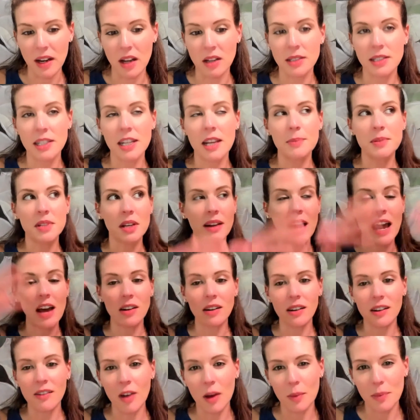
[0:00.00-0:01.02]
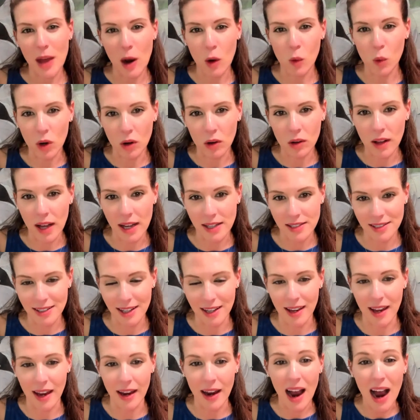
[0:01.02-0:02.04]
on tips on how to develop that world-class
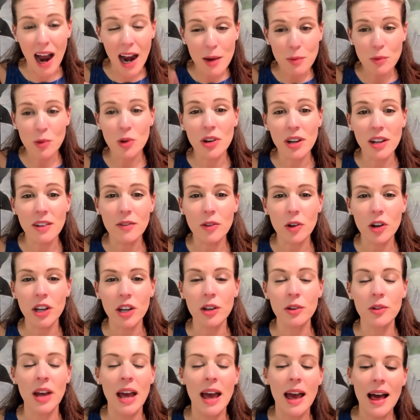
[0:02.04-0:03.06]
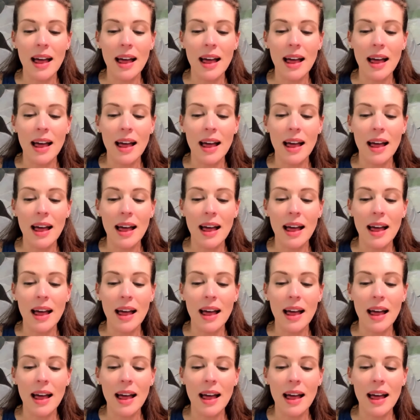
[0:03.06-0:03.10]
thinking. I'm rooting for you.